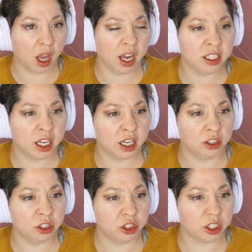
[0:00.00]
I tend
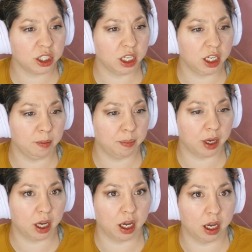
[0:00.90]
to just keep
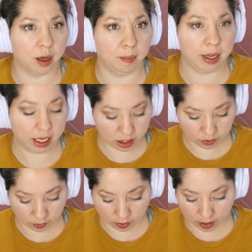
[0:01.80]
a base
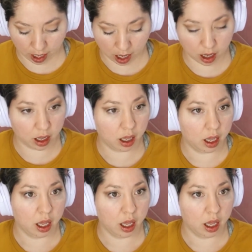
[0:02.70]
for that